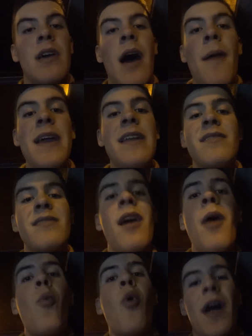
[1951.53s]
I mean,
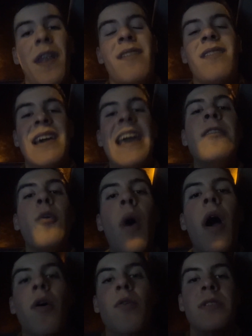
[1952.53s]
someone in the
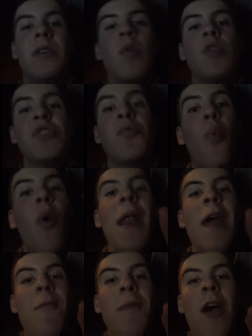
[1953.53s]
world, just one
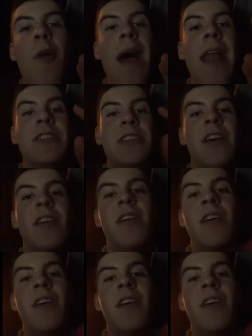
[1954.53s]
FPL manager,